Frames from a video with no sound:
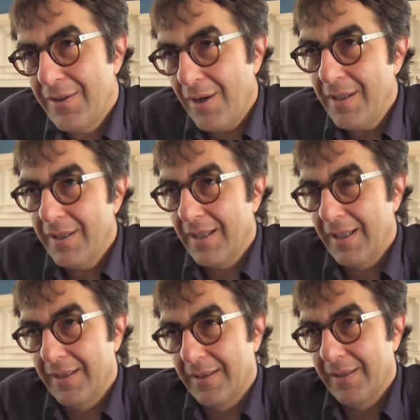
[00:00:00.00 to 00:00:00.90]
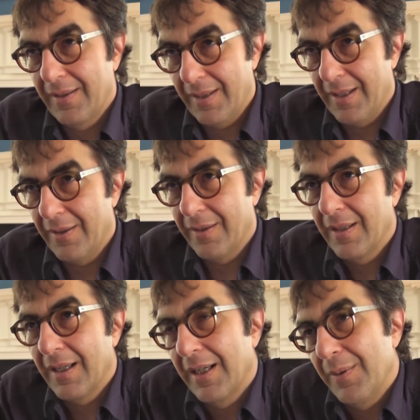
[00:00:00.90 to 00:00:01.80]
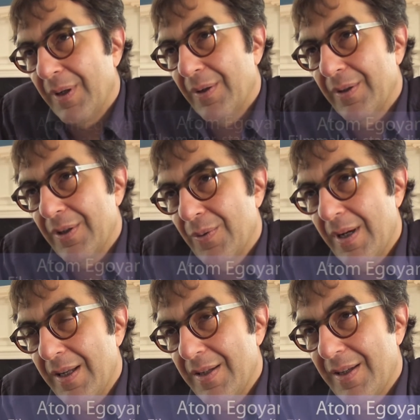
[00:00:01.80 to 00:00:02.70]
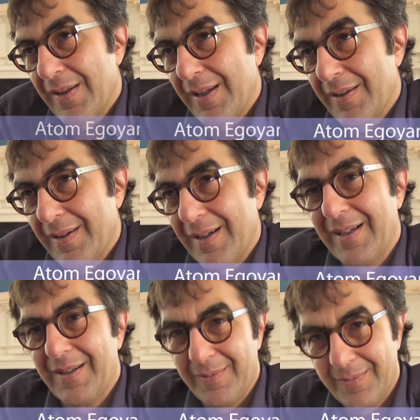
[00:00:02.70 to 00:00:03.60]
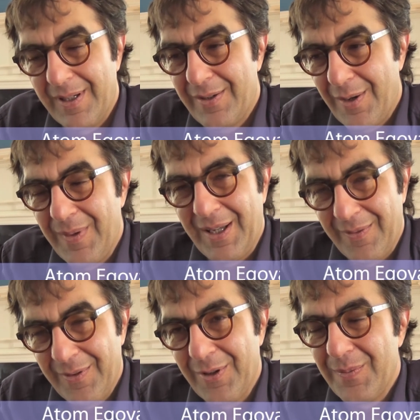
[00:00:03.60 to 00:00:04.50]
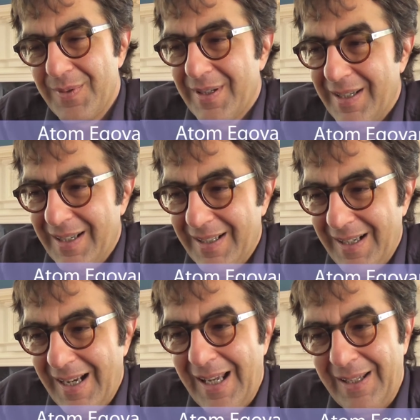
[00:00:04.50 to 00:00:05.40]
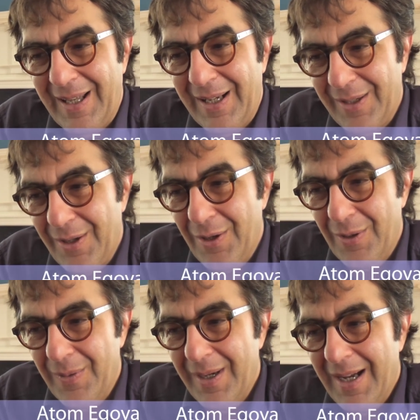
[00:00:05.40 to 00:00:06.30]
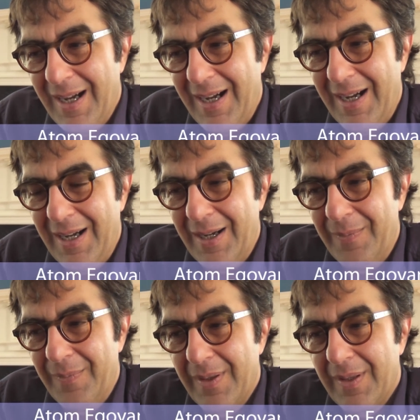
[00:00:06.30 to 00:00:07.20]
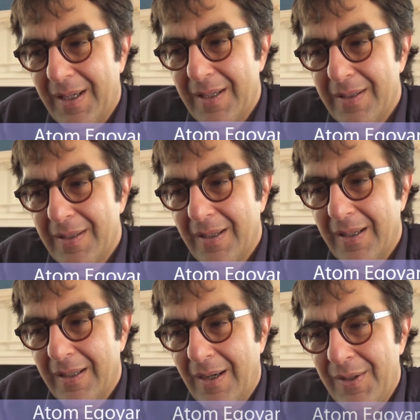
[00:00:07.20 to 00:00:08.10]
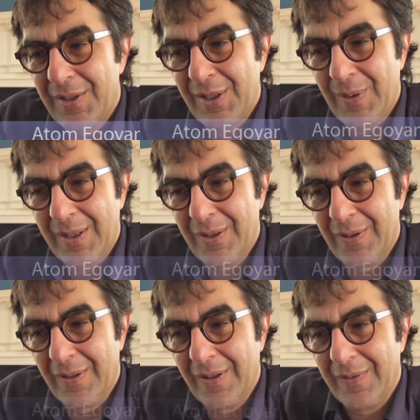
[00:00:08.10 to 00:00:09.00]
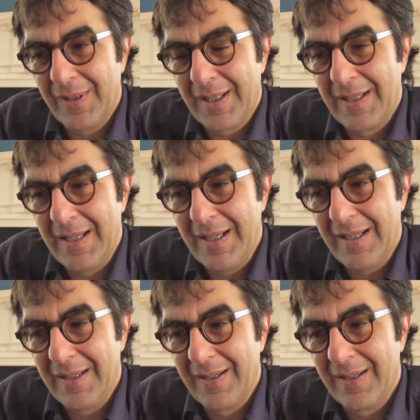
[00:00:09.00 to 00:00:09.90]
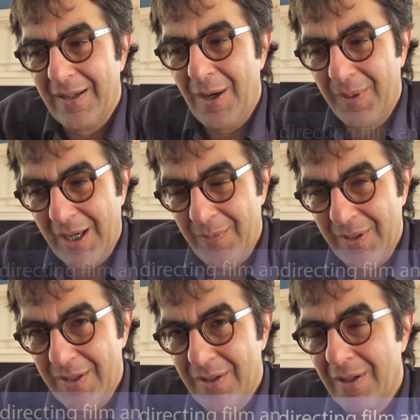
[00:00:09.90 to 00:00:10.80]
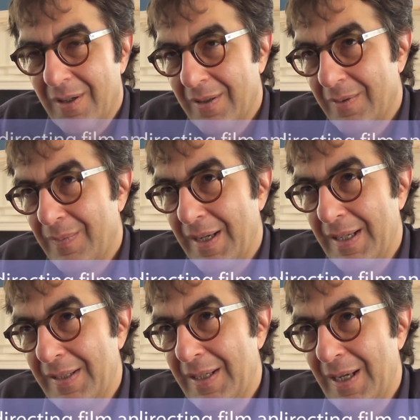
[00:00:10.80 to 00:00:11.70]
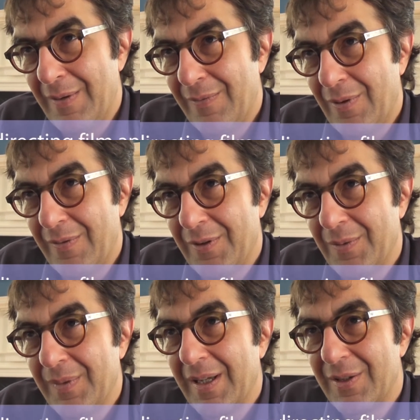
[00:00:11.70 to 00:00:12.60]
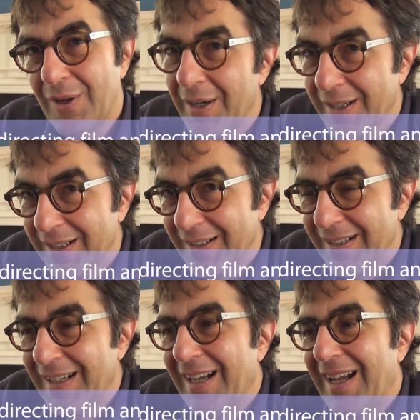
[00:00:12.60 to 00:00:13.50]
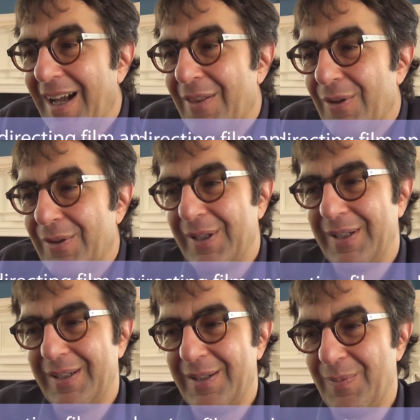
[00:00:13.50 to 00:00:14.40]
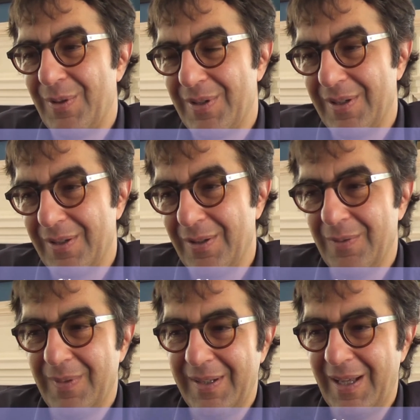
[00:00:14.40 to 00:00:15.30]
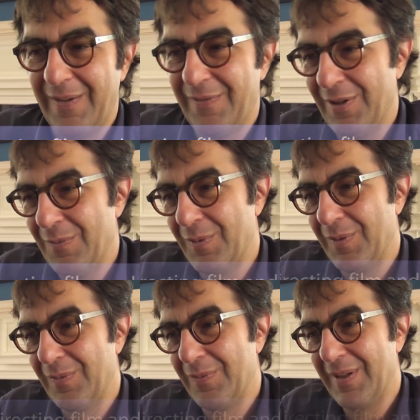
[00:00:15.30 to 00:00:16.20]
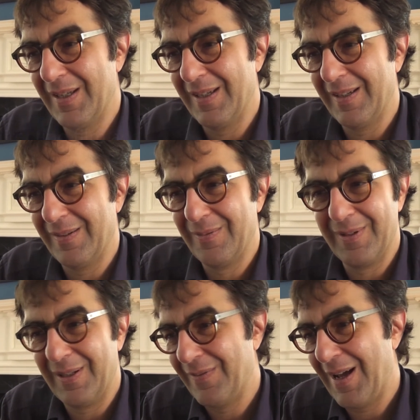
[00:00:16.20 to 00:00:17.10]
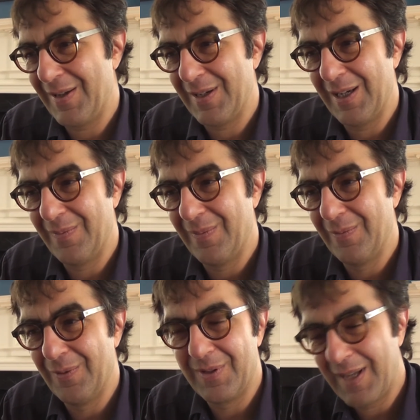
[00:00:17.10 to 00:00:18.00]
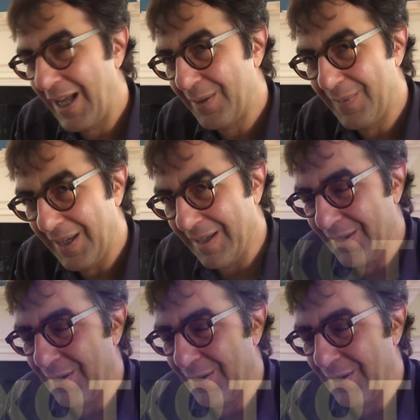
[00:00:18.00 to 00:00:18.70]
started in theater in my early 20s, and then when I started making films, I let that go. The artistic director of the Canadian Opera Company saw my 1994 film Exotica and thought that the person who made that film would be really fascinated with Salome in